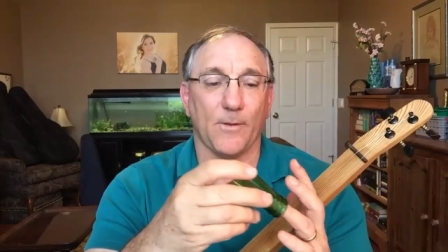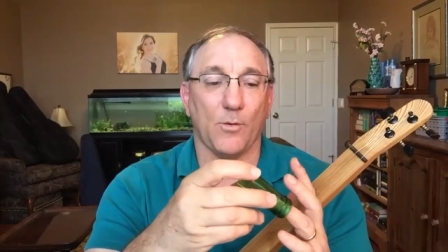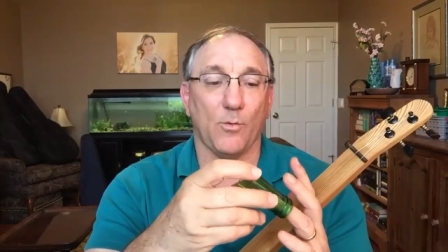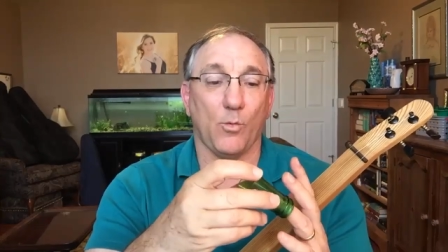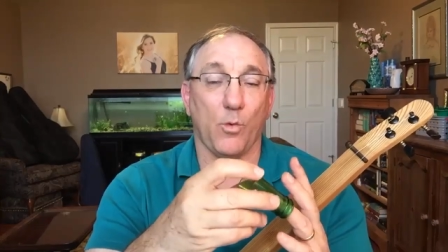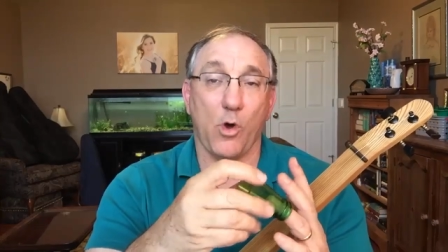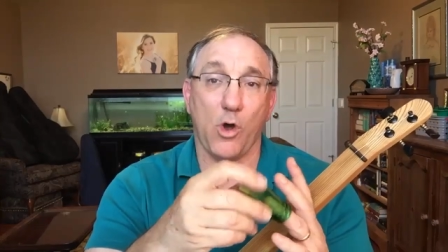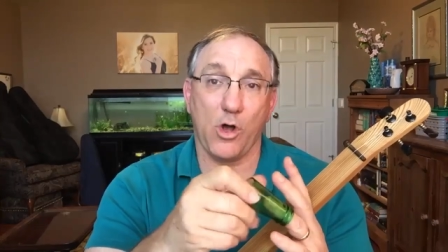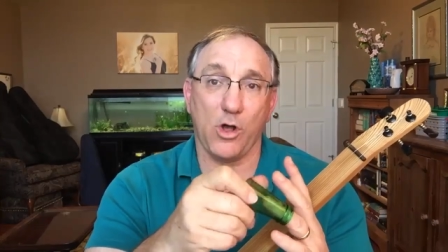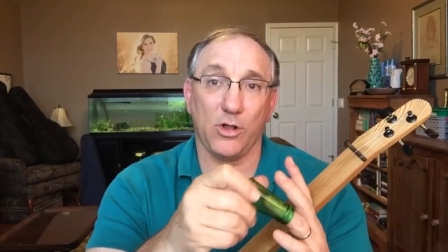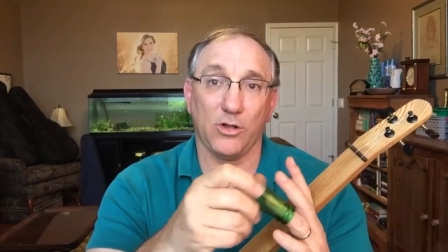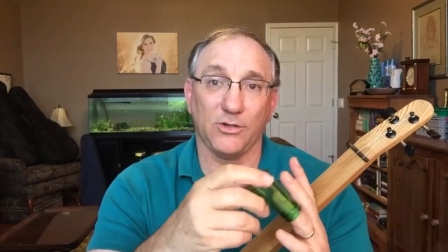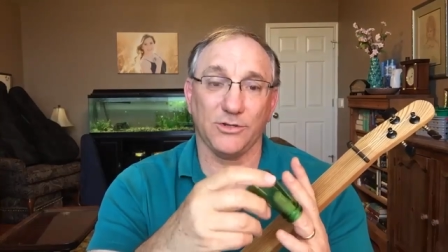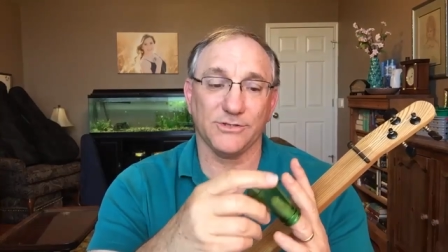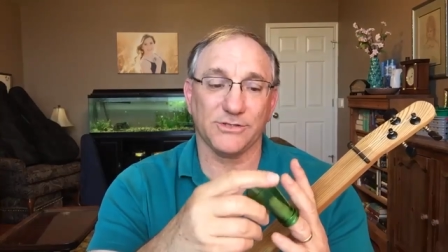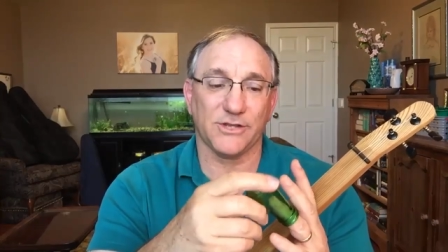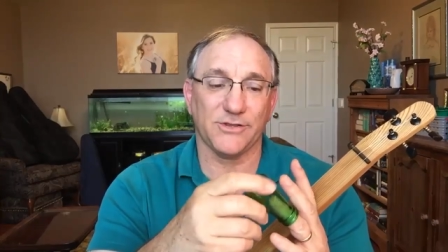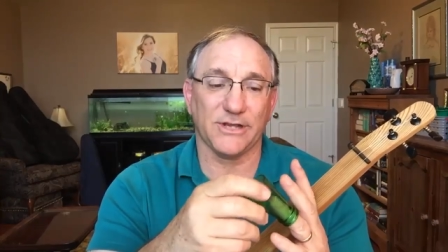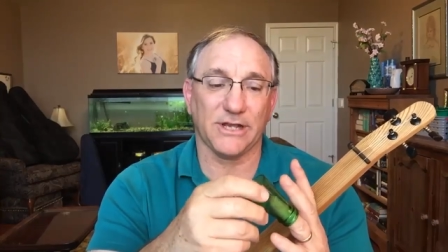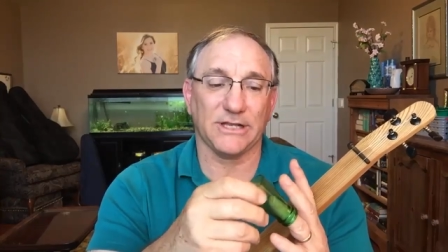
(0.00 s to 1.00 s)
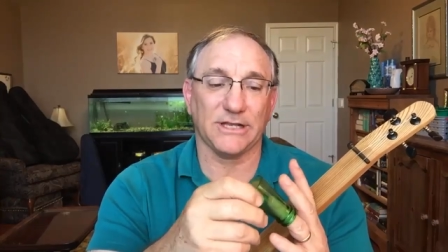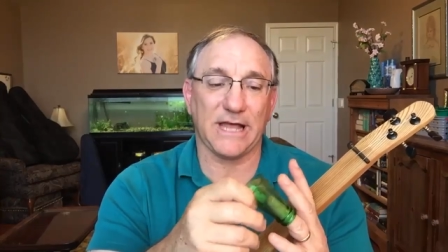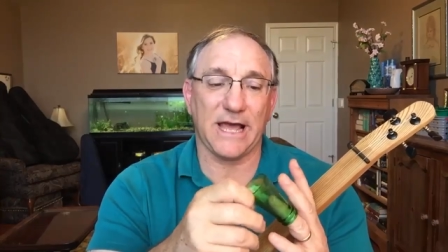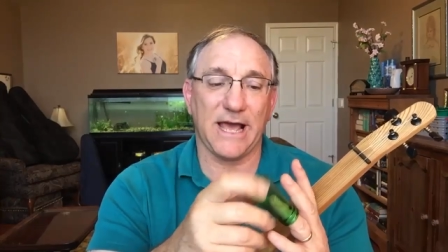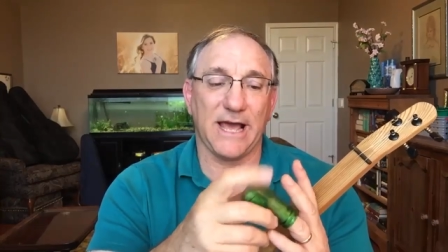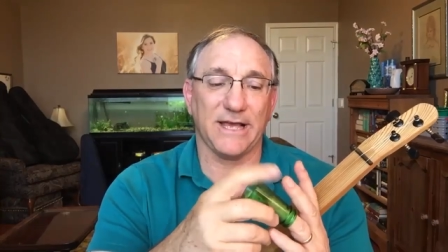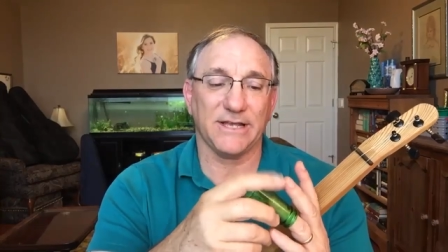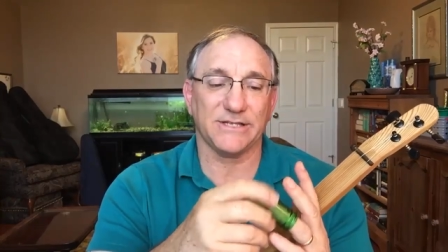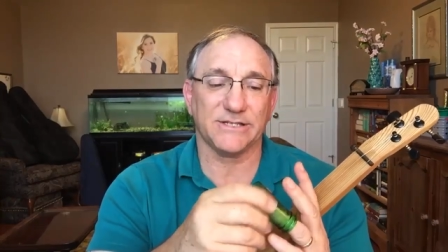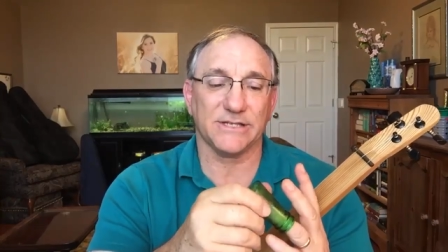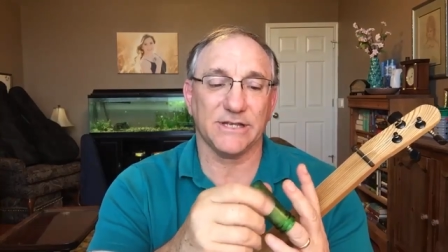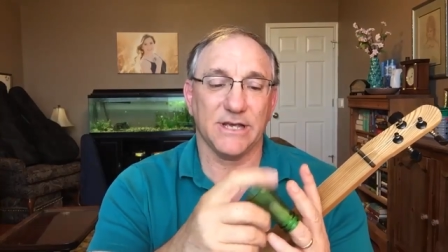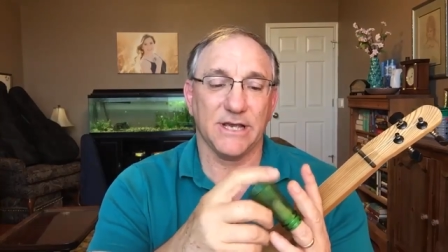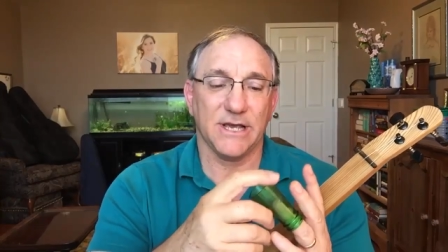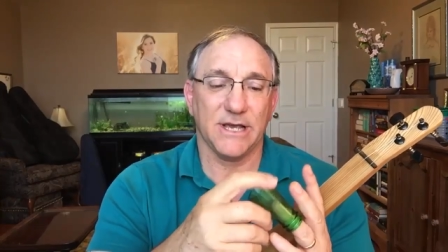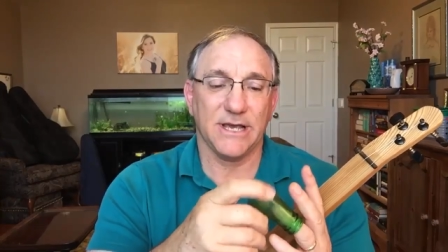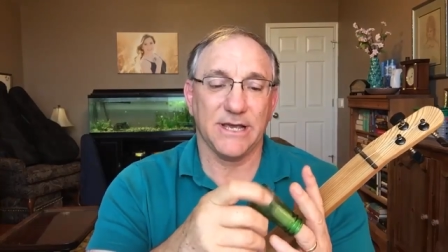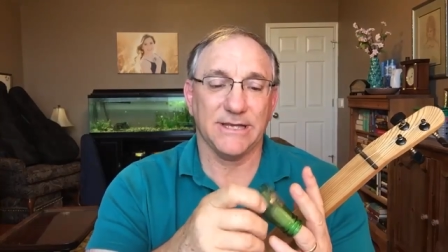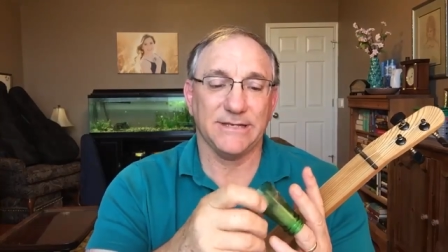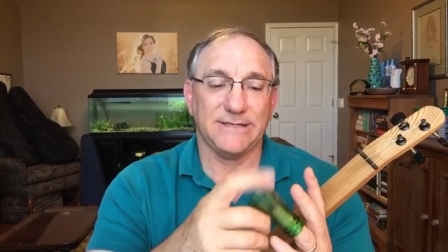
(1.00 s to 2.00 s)
walls on the glass
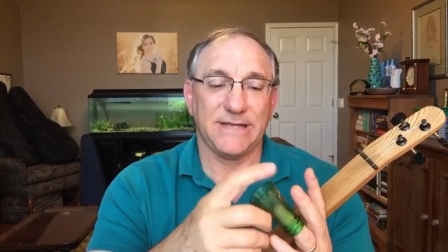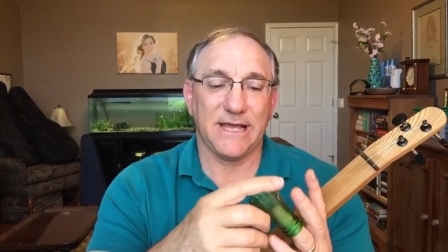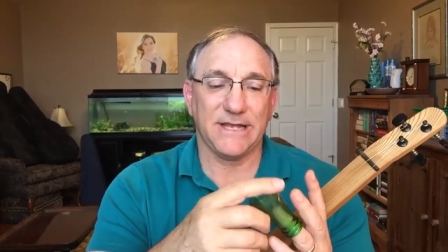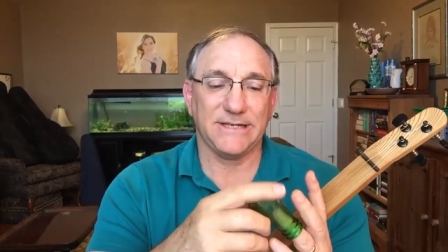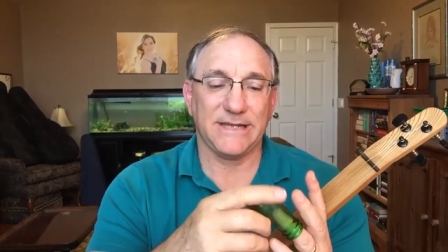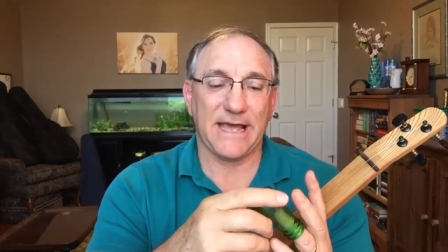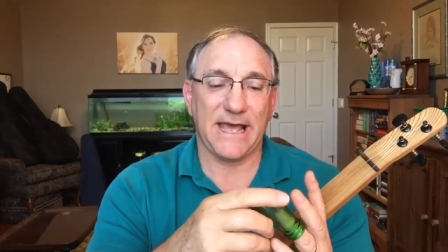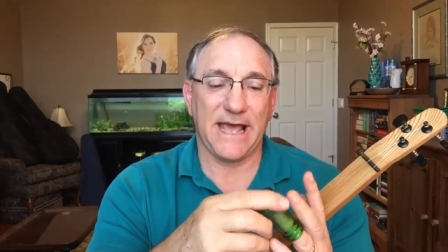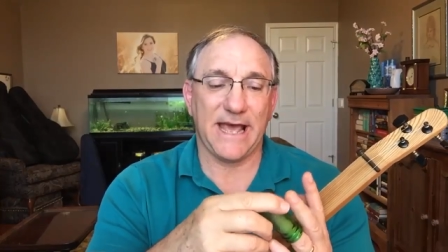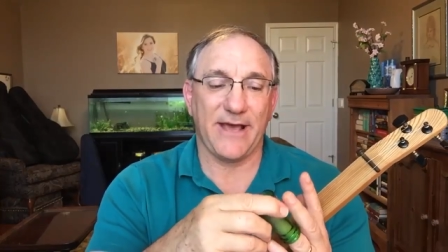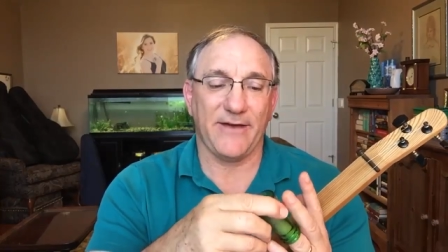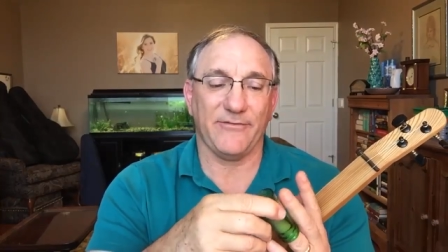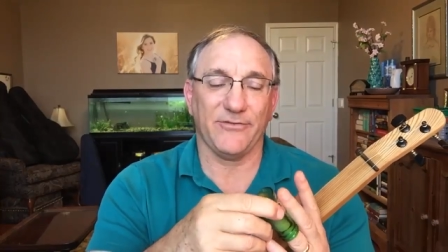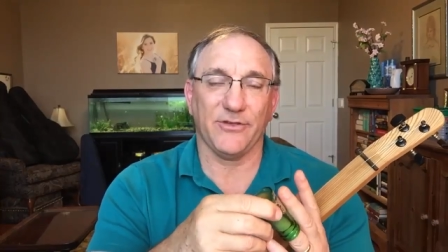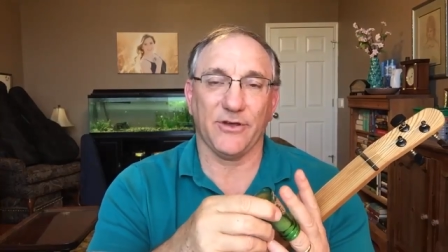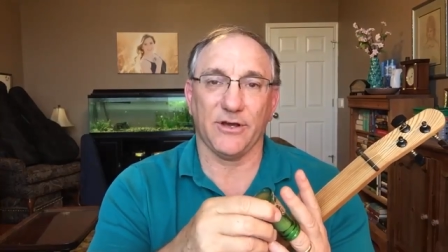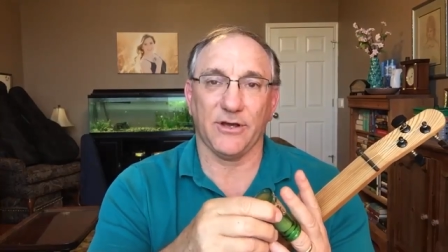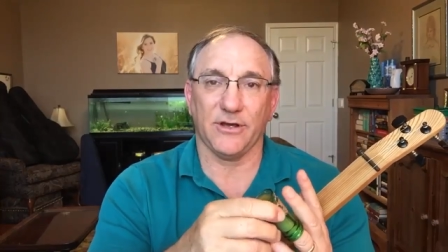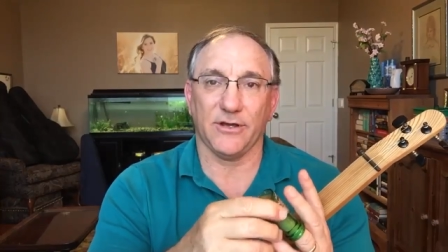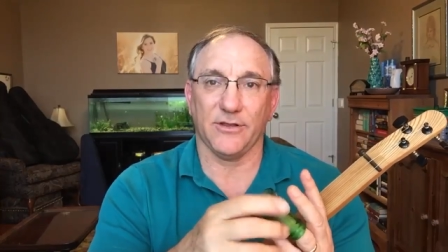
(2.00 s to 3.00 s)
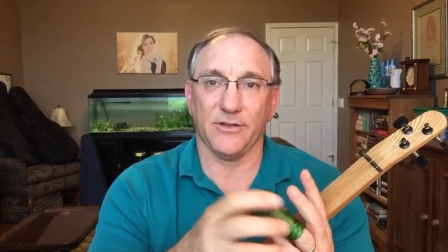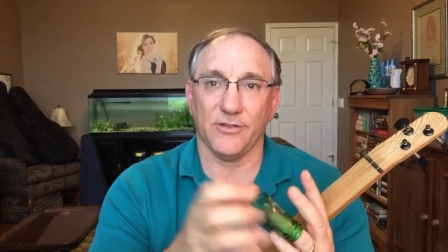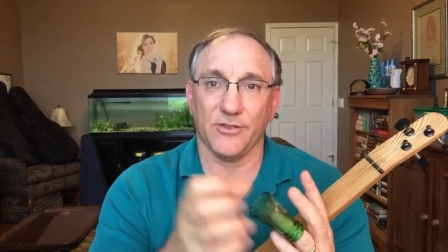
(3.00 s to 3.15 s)
tend to have the,